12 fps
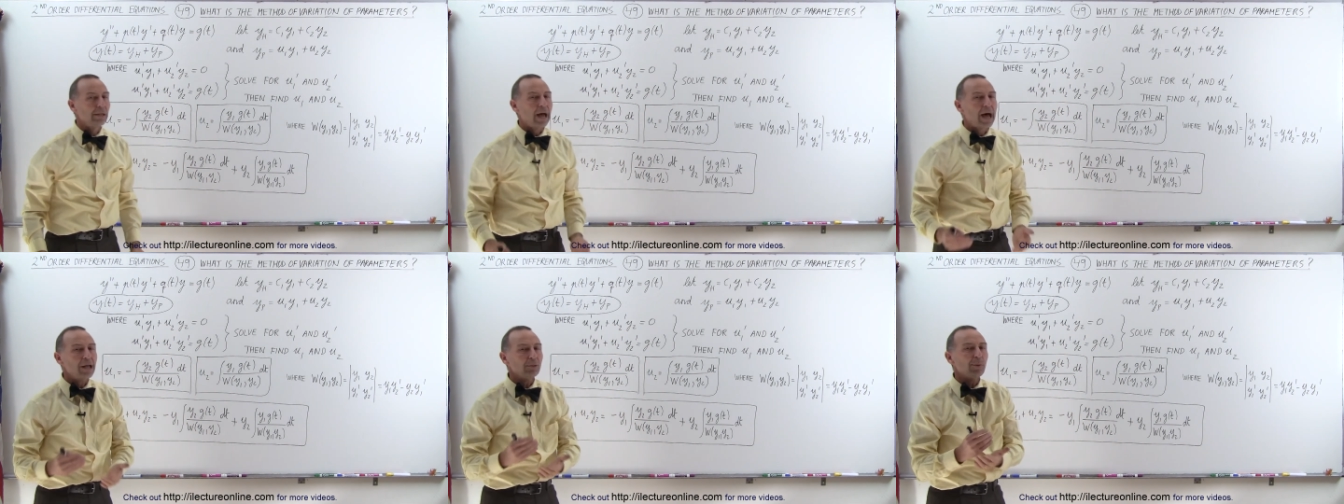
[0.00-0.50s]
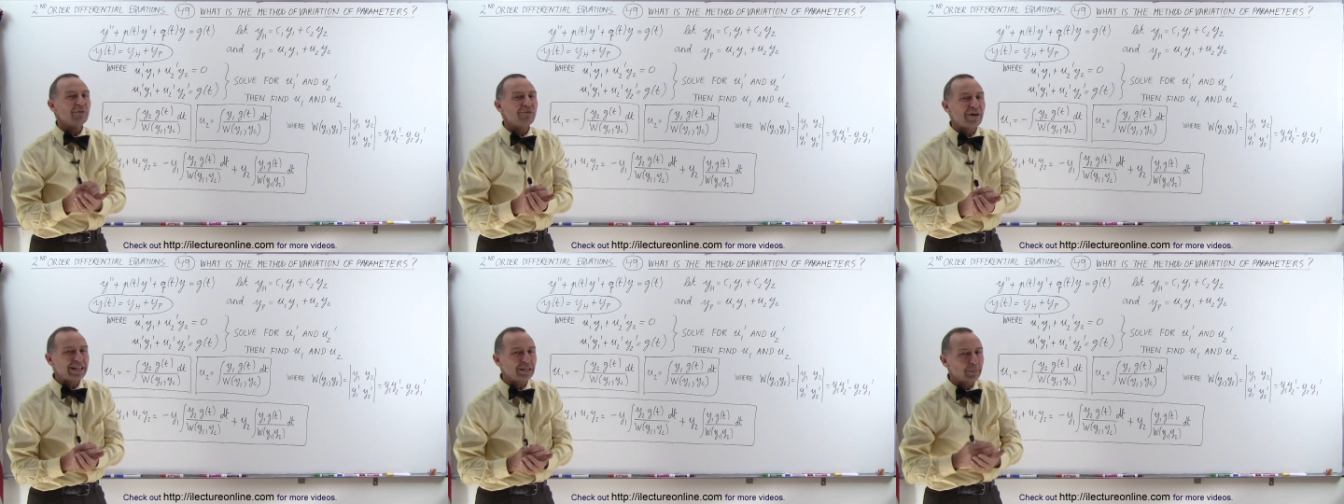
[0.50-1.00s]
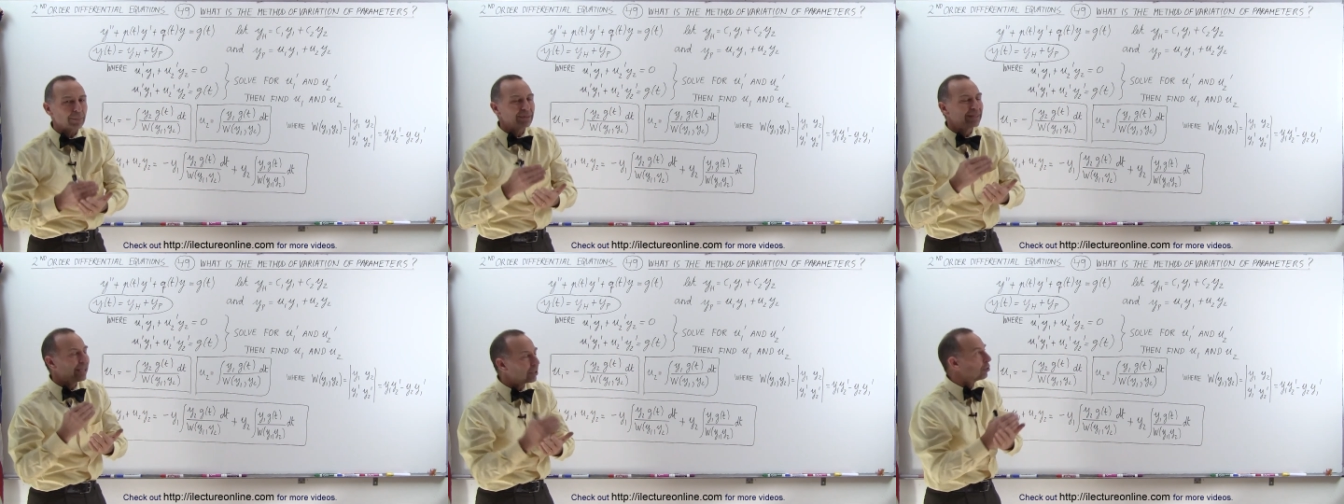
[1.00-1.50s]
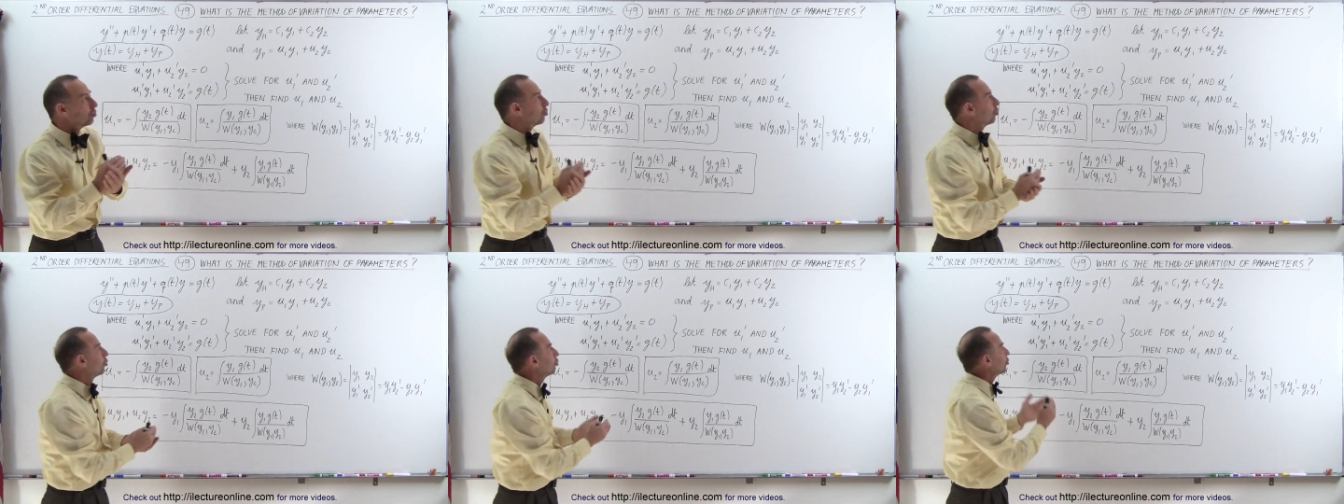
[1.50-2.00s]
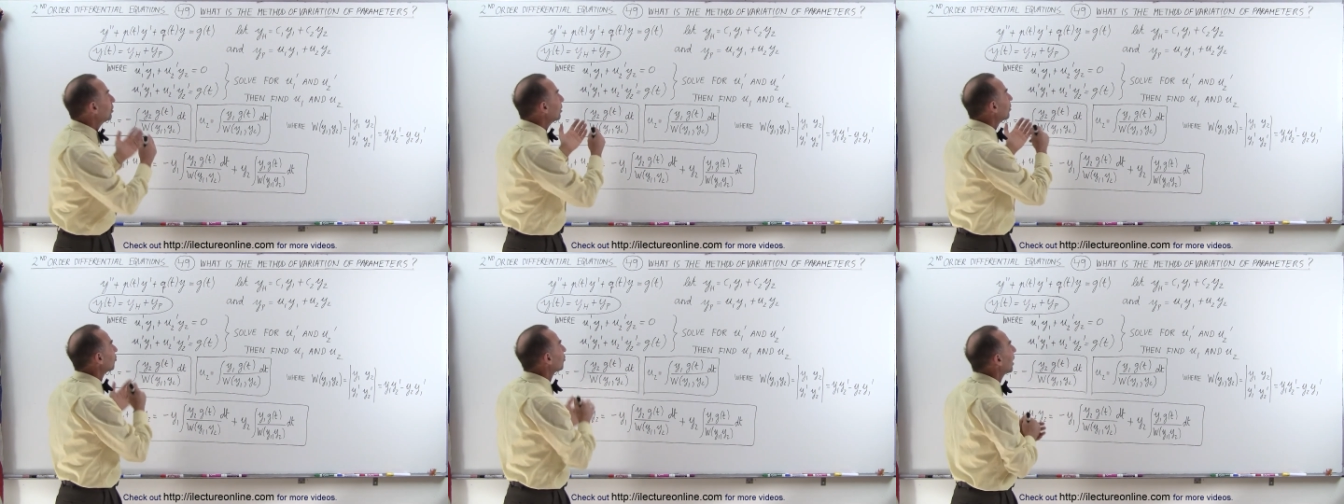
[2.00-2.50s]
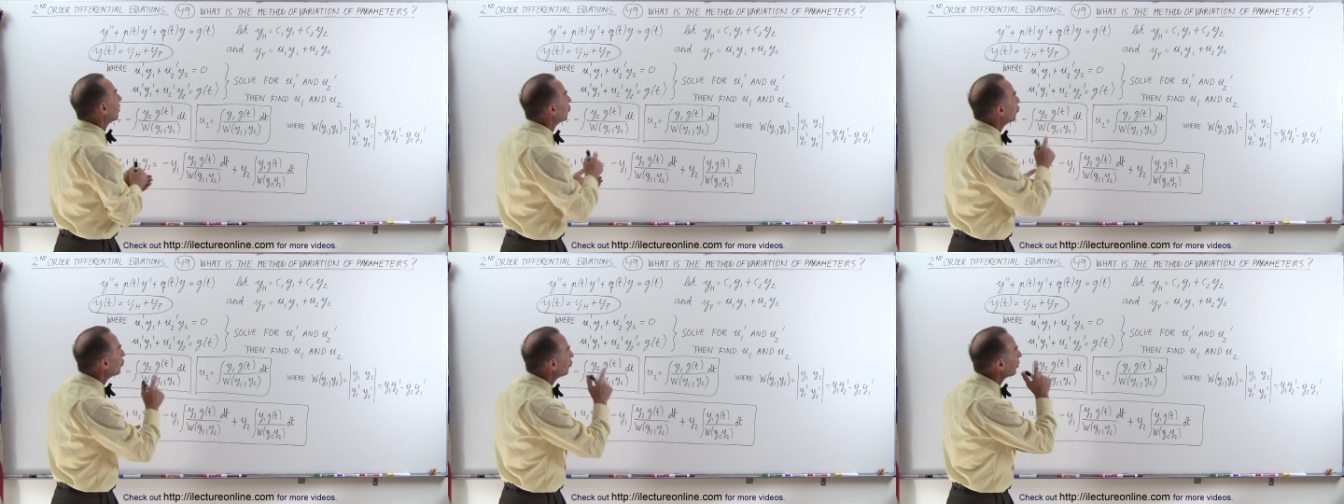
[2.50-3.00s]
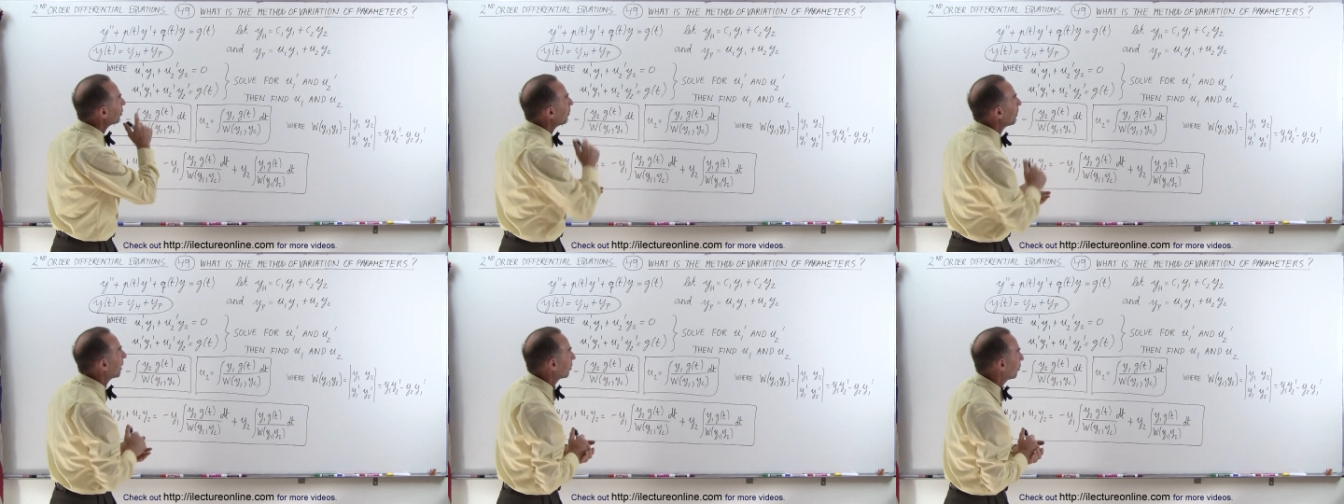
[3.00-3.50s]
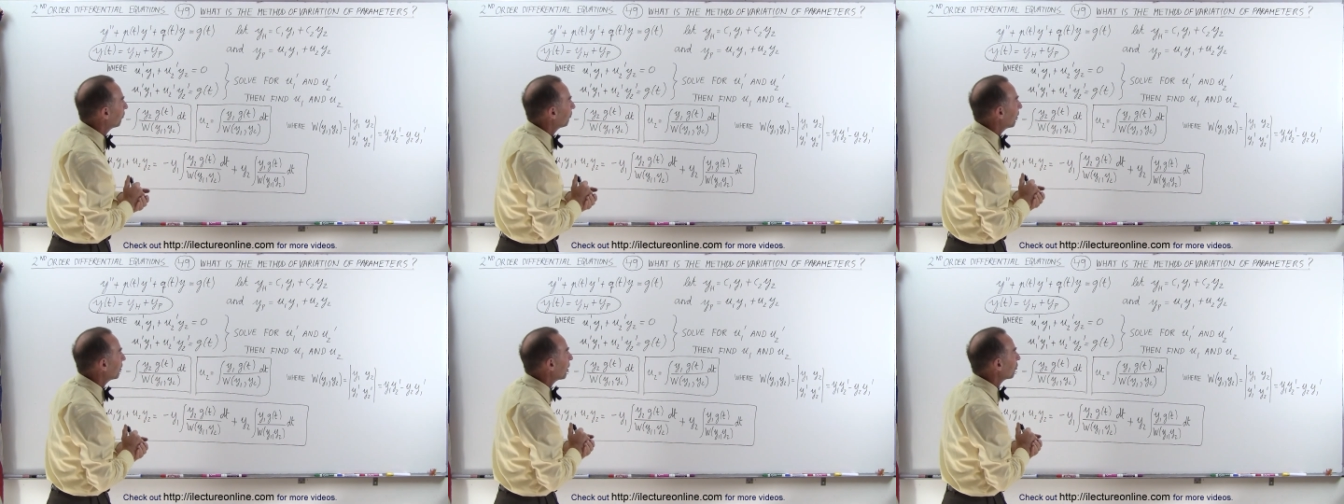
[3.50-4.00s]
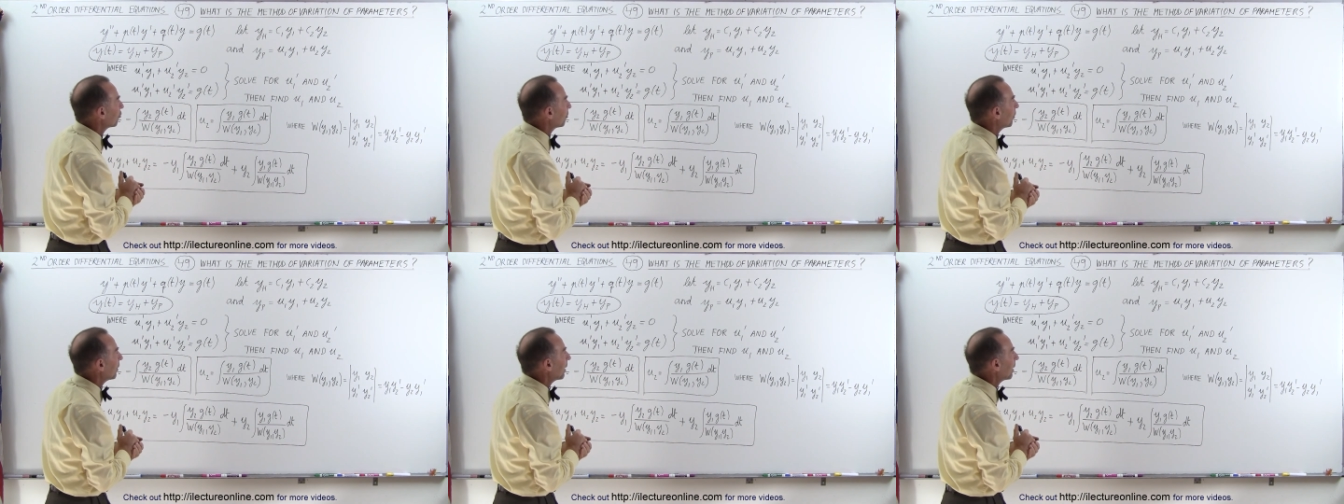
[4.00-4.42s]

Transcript: Now, how do we find the particular solution in this case using the method of variation of